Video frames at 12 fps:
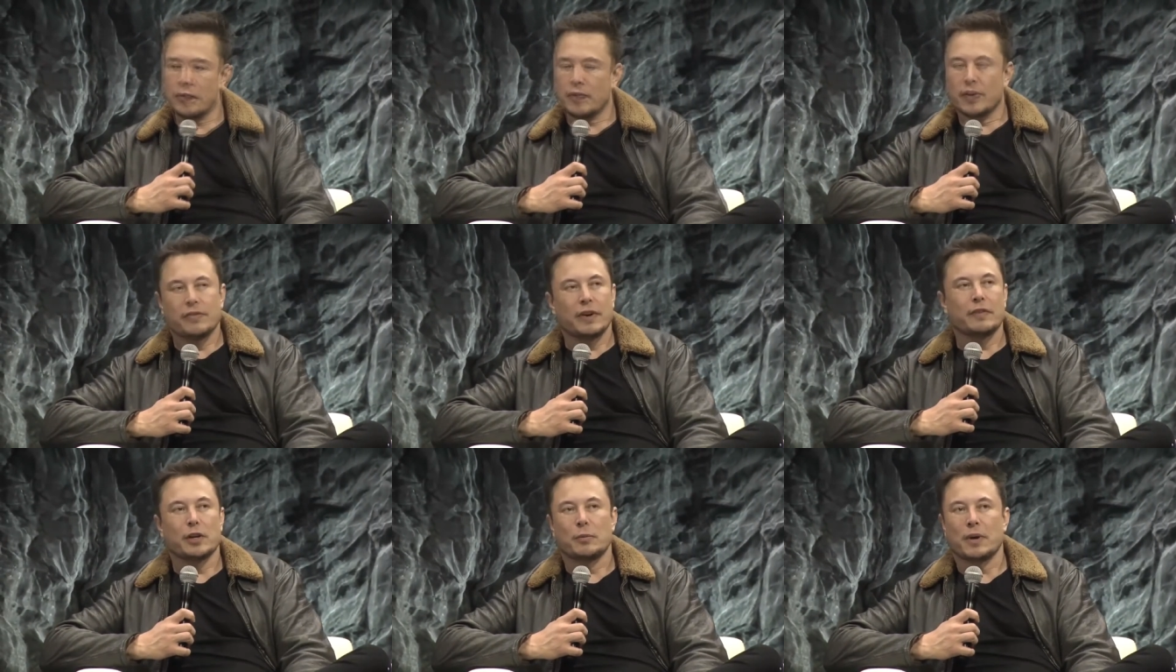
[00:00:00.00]
The
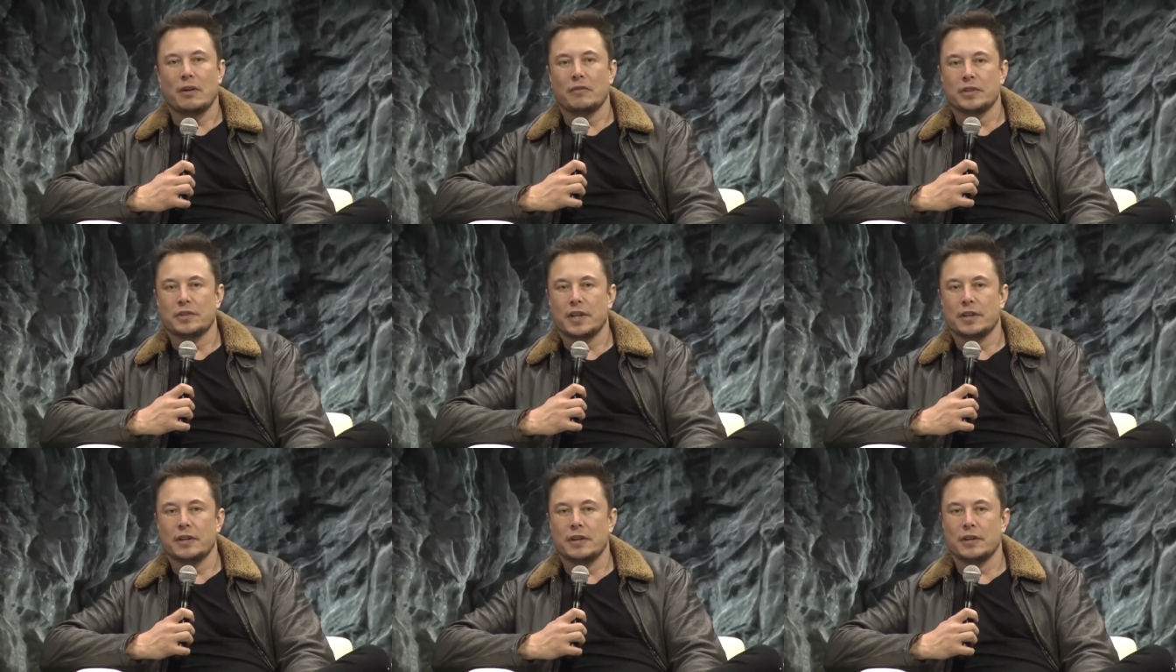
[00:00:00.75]
fundamental problem is
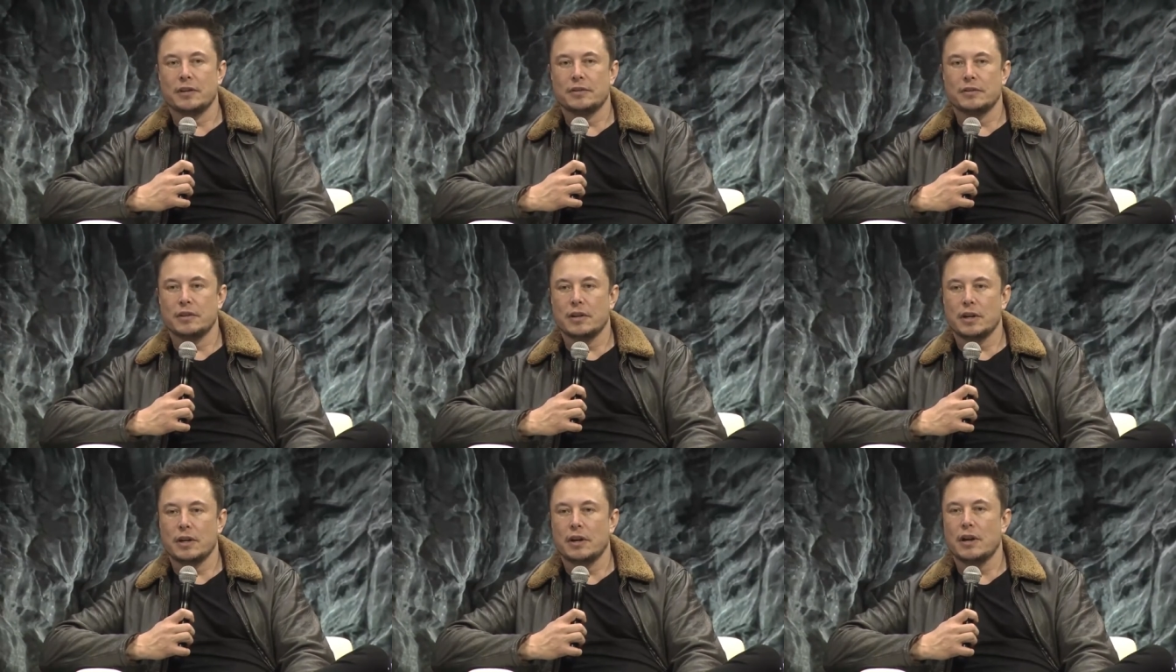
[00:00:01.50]
that there's
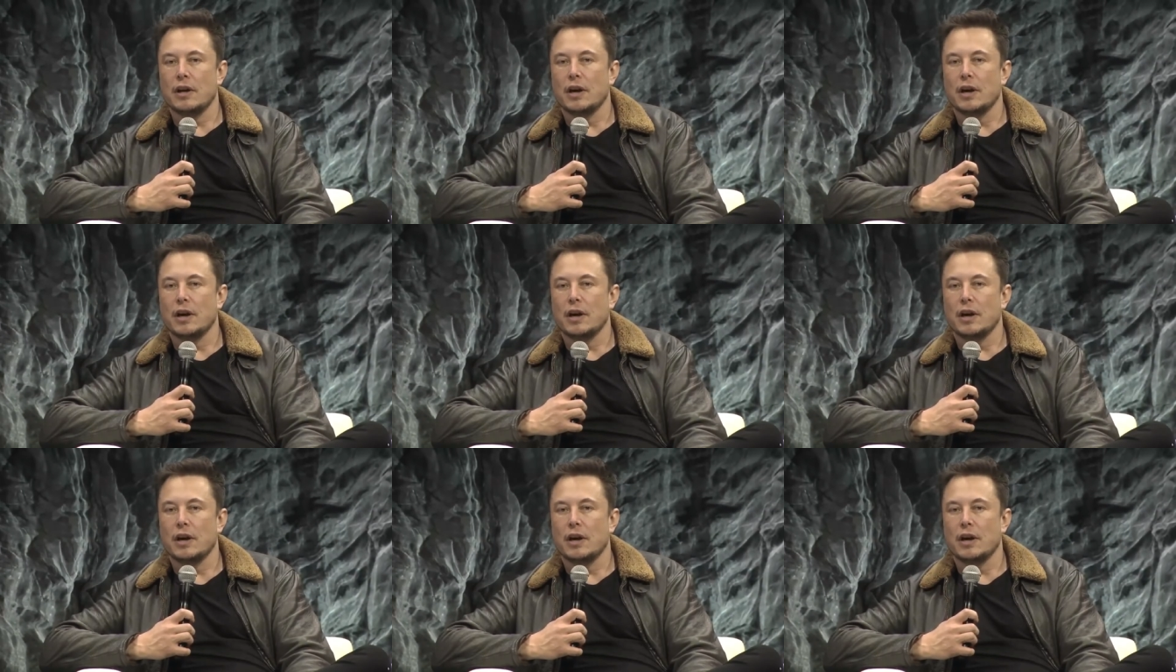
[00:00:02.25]
an